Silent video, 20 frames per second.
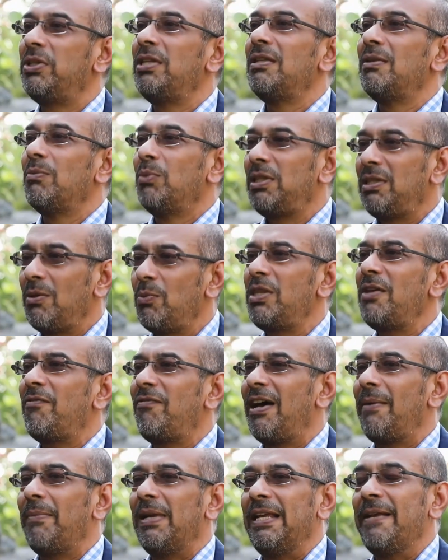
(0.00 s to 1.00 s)
with the
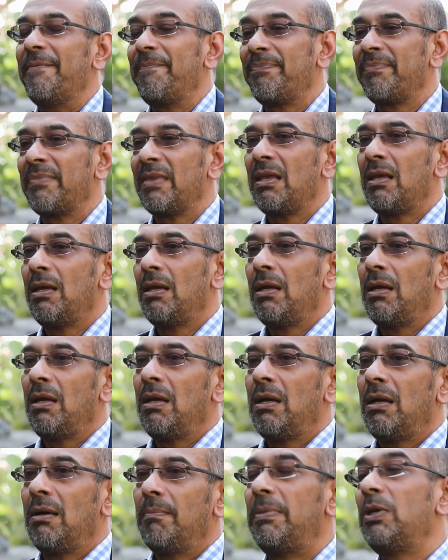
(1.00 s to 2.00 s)
family.
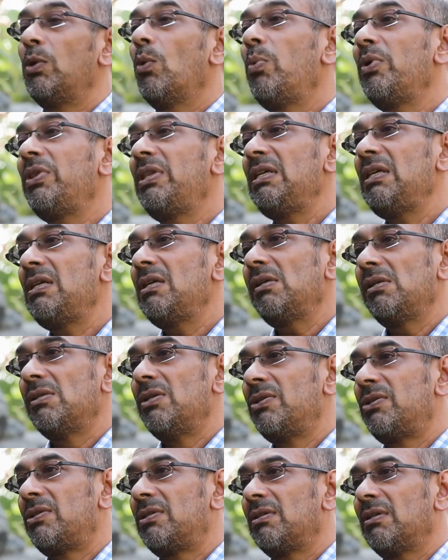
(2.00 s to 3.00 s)
But over the
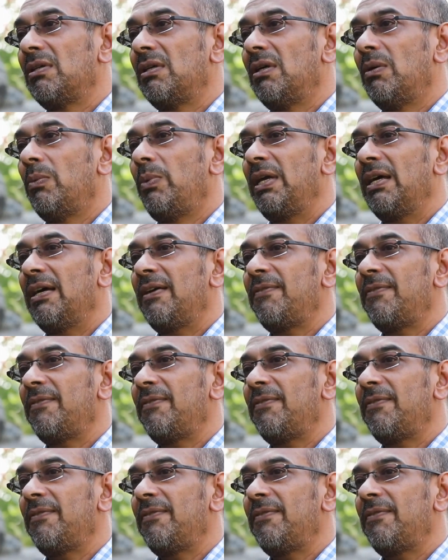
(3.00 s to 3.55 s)
years, we